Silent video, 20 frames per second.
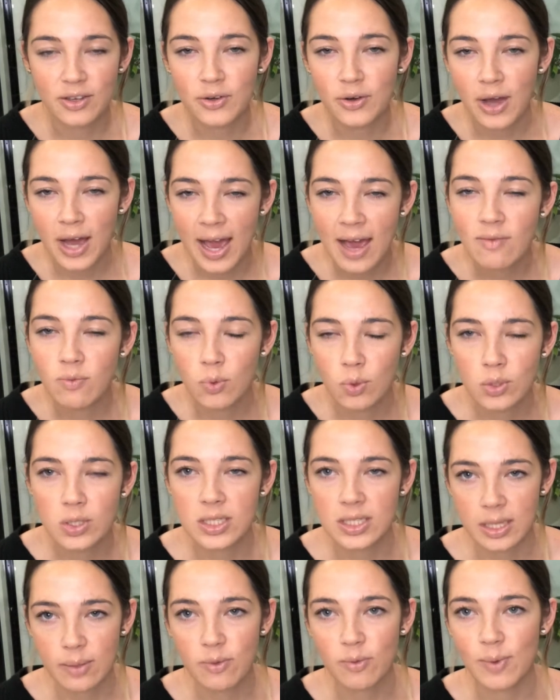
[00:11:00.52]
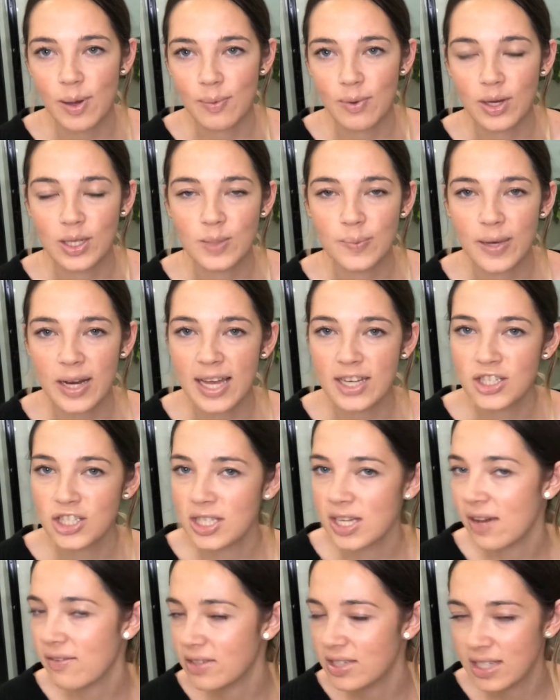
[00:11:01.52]
you know, I have watered some of my plants, but I
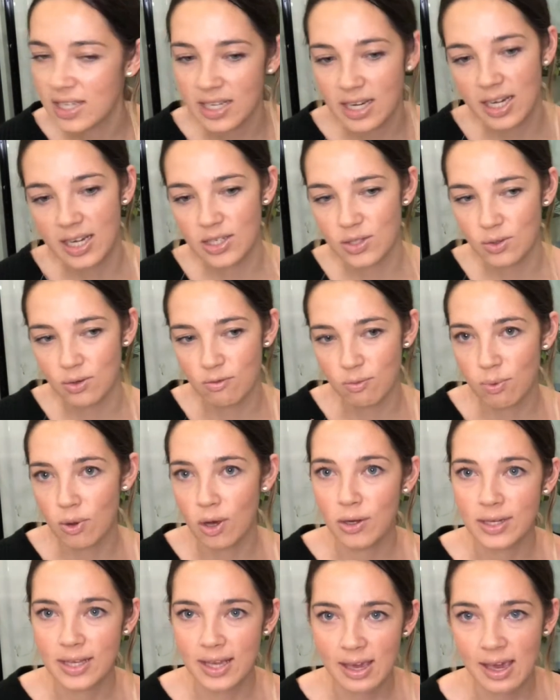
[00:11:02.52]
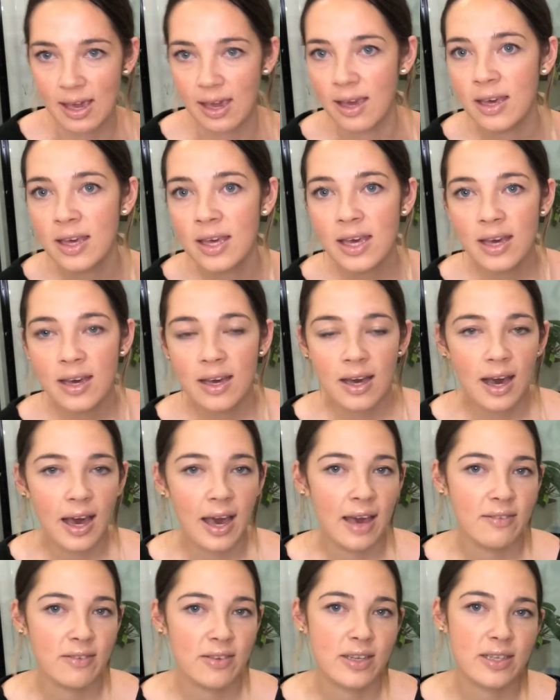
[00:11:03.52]
just haven't done any sort of plant care. I
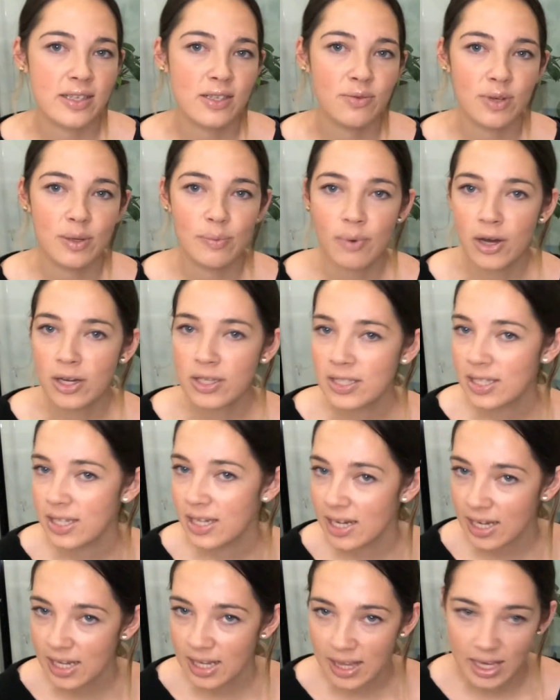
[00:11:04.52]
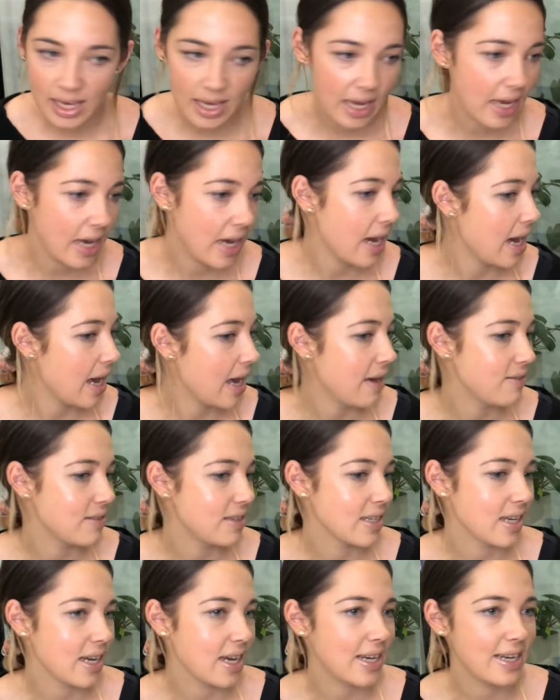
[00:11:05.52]
haven't repotted anything, I
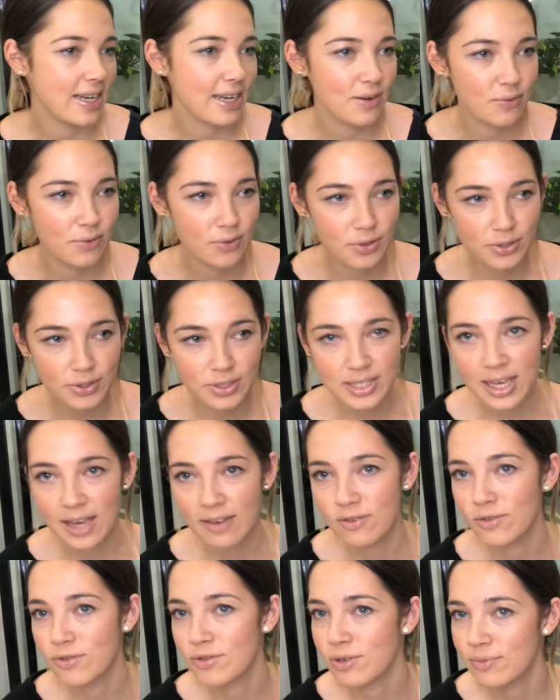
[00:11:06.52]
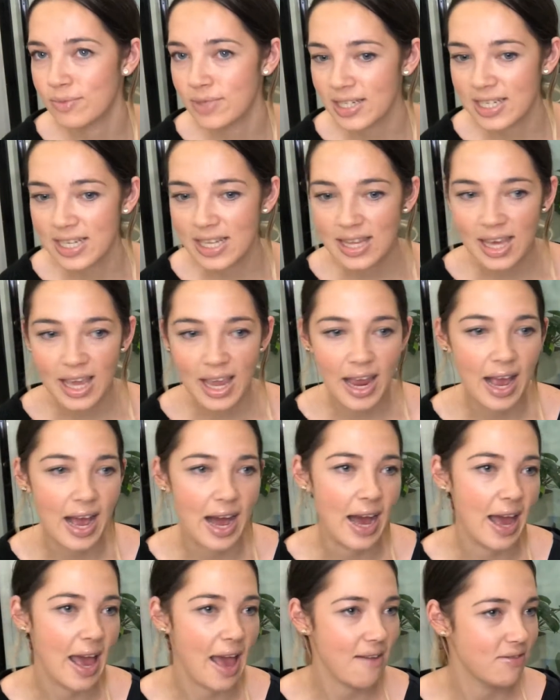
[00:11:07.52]
haven't cut any roots, I haven't trimmed anything,
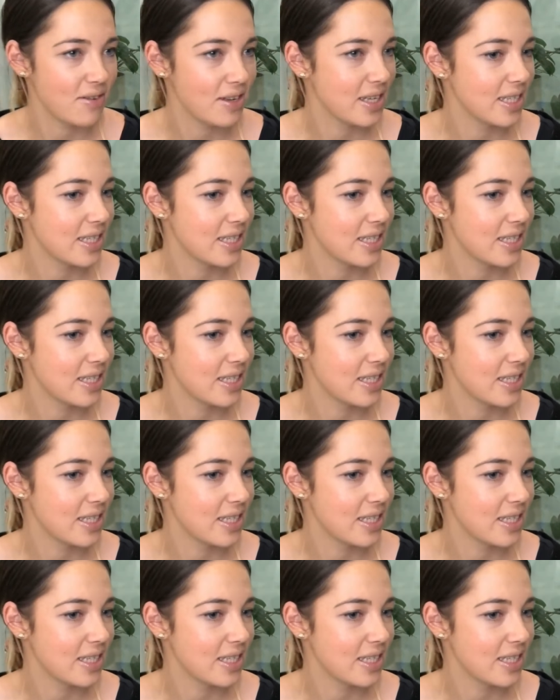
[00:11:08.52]
I've